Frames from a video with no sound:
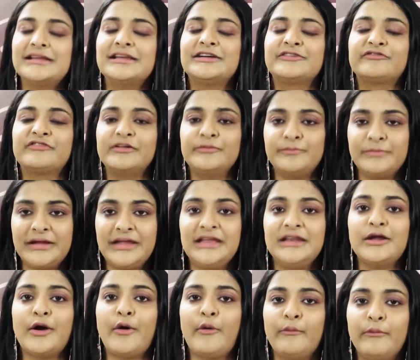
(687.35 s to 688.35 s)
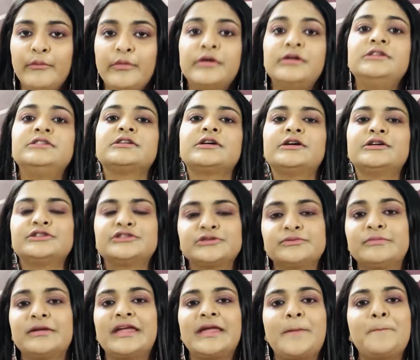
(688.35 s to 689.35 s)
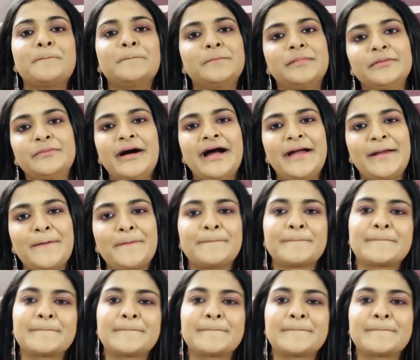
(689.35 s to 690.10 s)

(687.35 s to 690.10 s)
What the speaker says: It will mean a world to me. Bye bye.